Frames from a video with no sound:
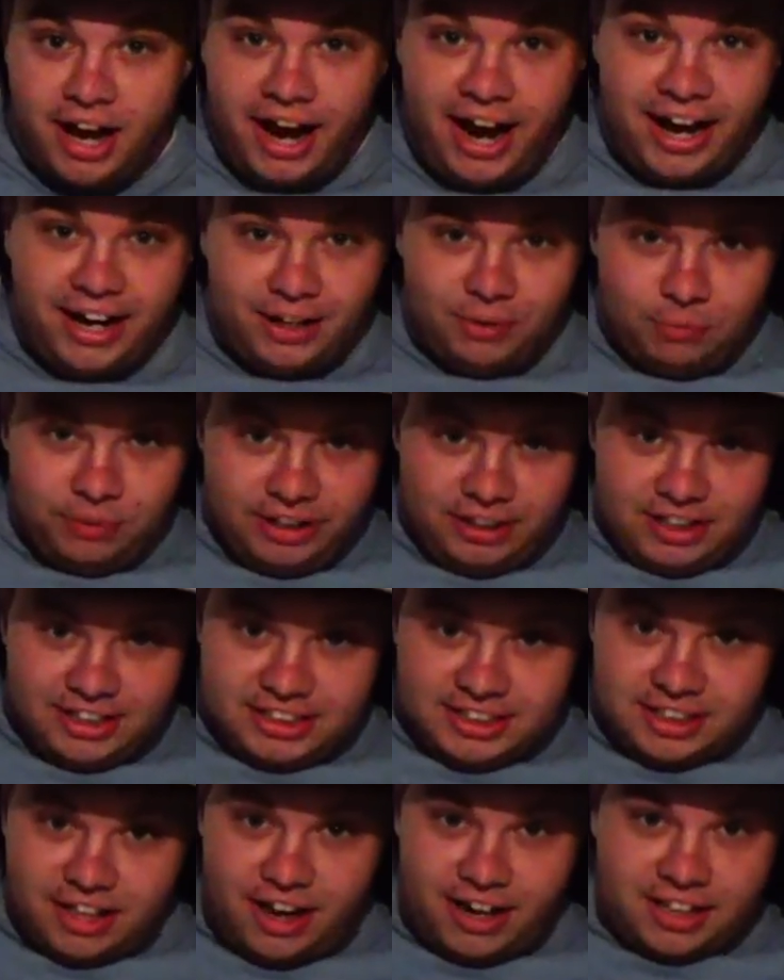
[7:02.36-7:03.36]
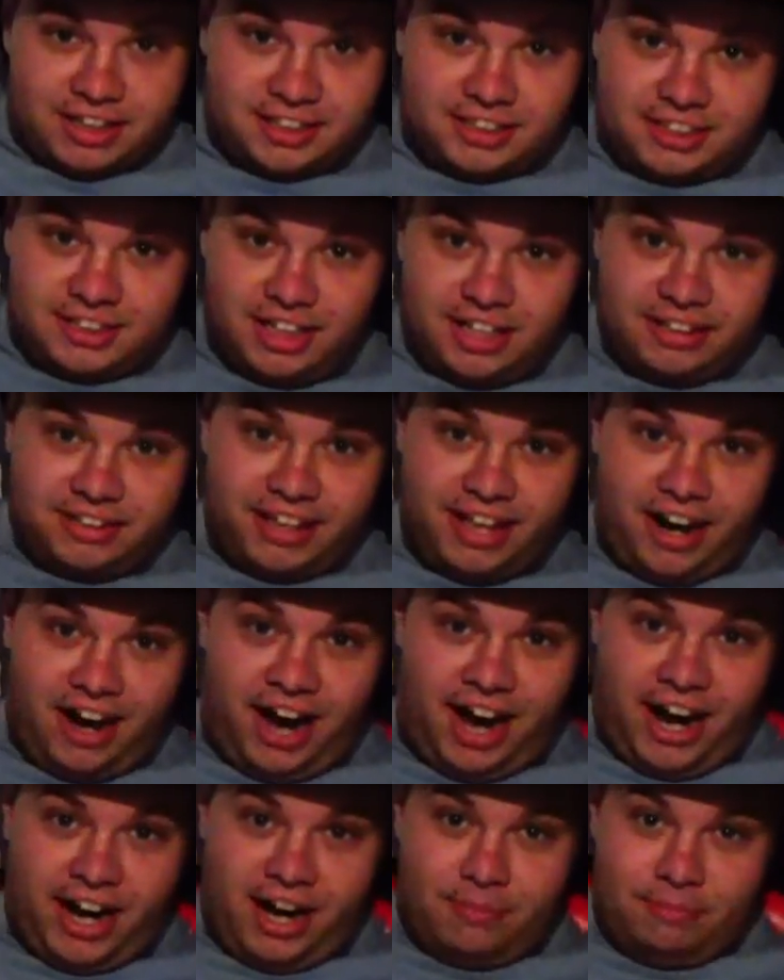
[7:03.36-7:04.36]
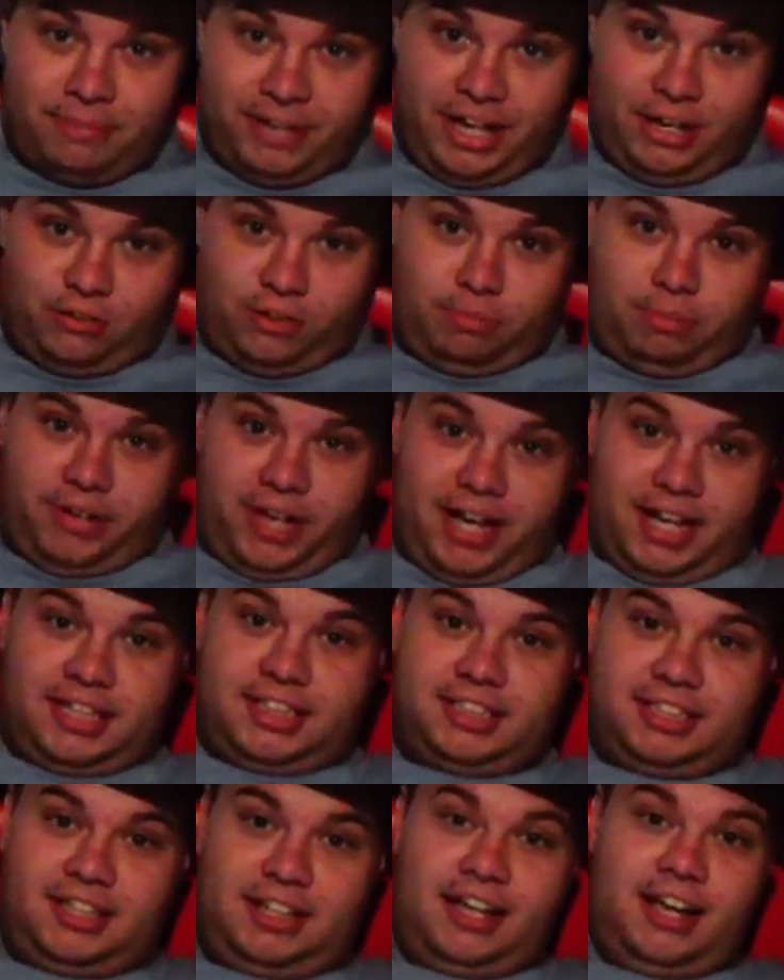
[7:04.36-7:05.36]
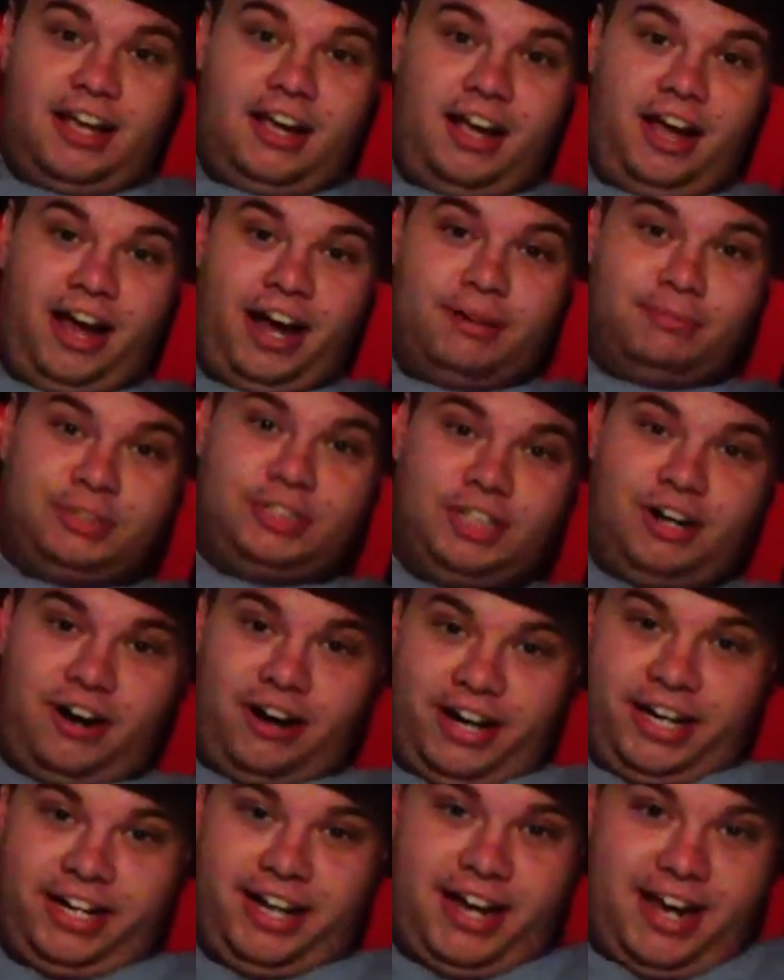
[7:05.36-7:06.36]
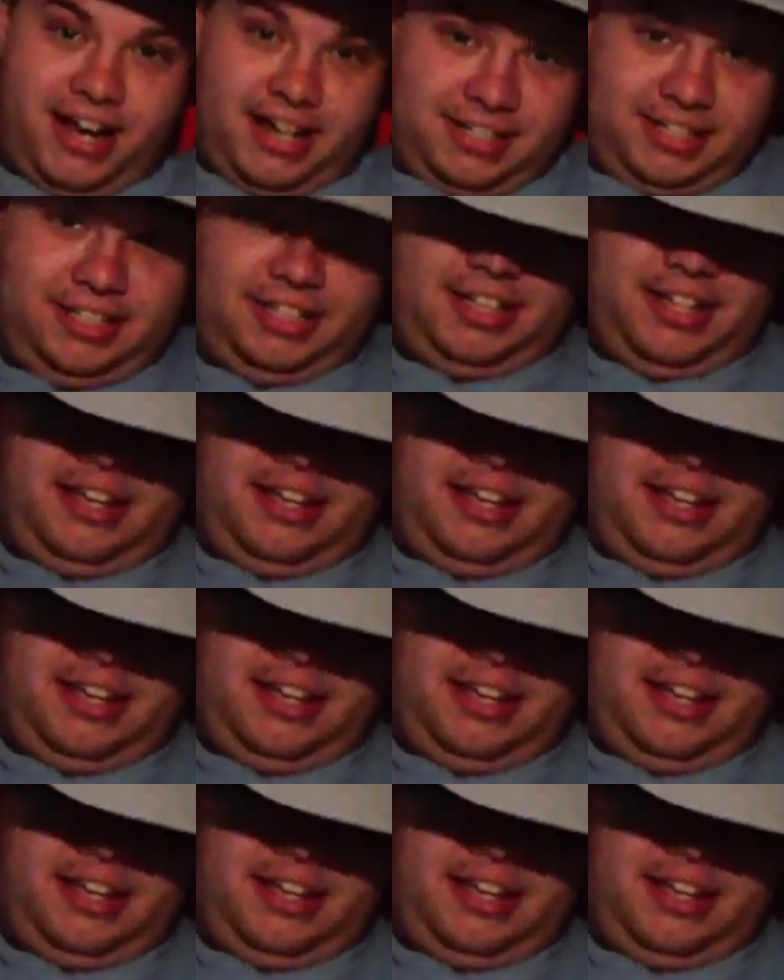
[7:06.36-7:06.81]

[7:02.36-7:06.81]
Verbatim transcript: And it really sucks that I am being replaced. I'm sorry, guys.